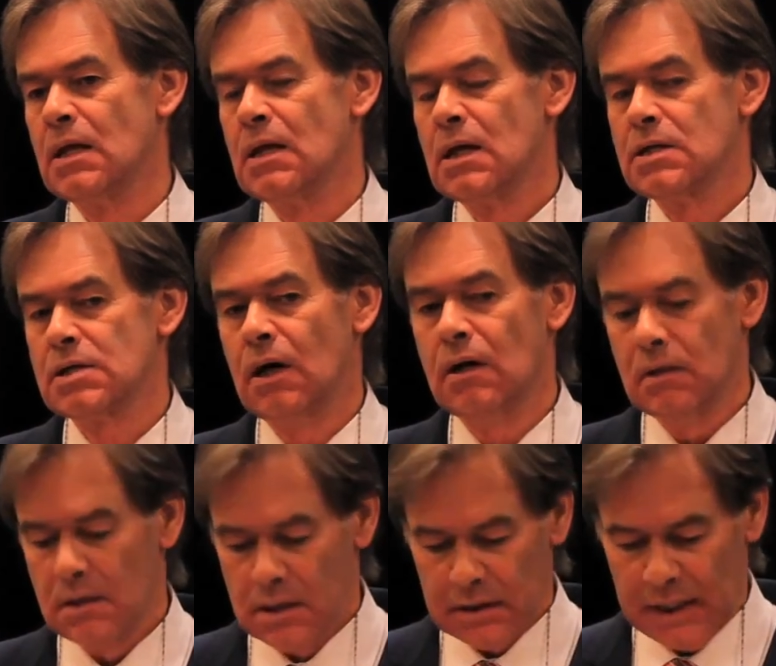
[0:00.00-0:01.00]
So
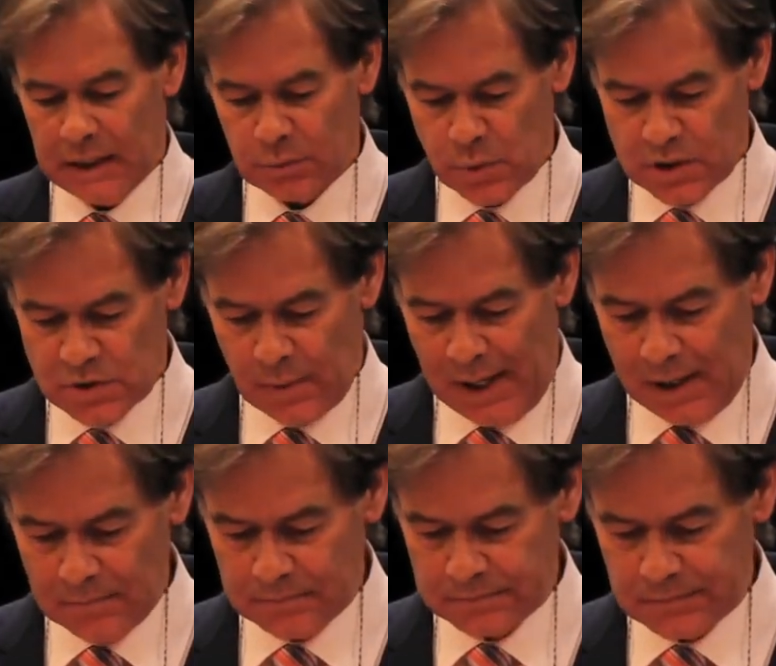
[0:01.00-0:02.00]
that works
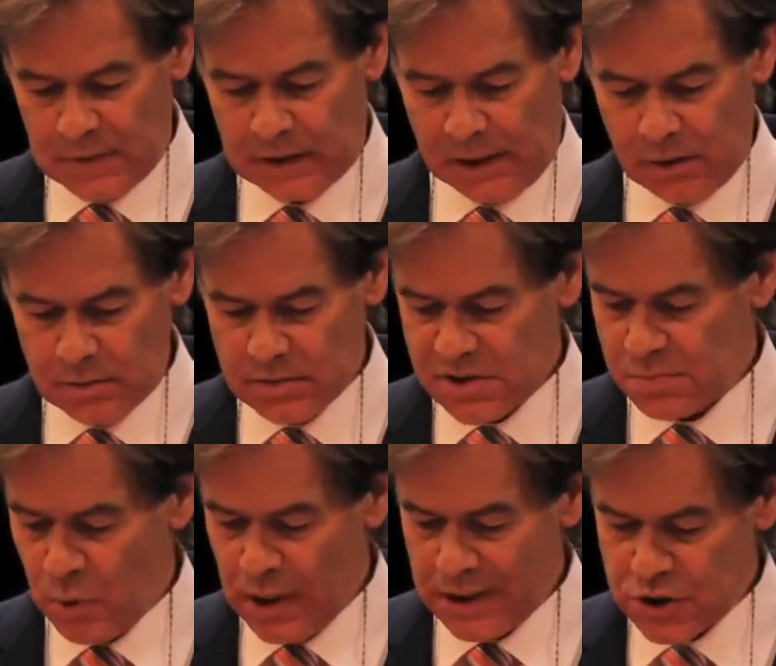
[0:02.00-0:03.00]
well. Loans,
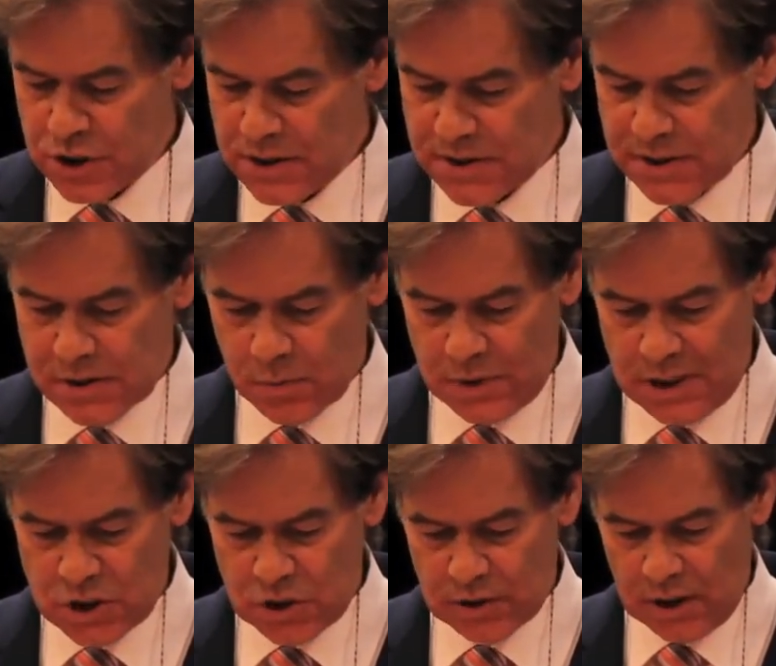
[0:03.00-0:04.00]
mortgages, we
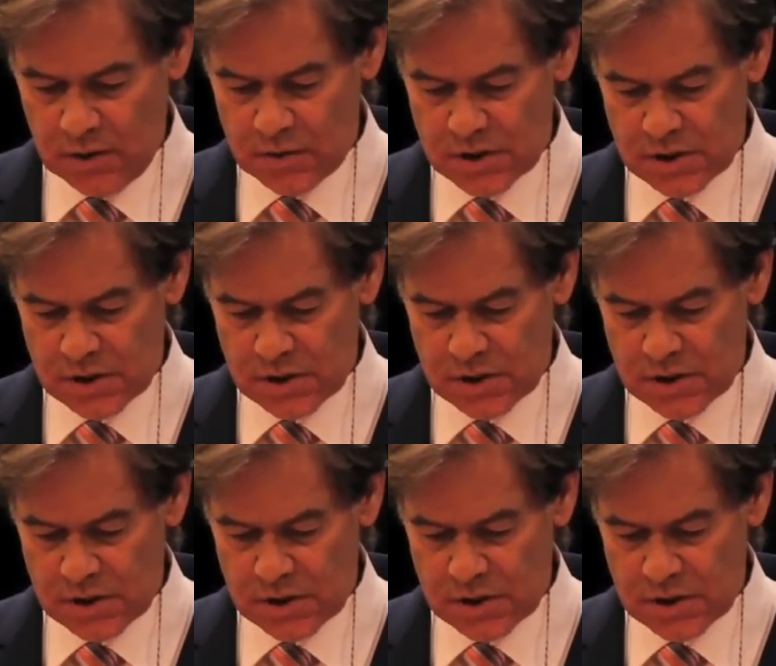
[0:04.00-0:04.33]
issue those,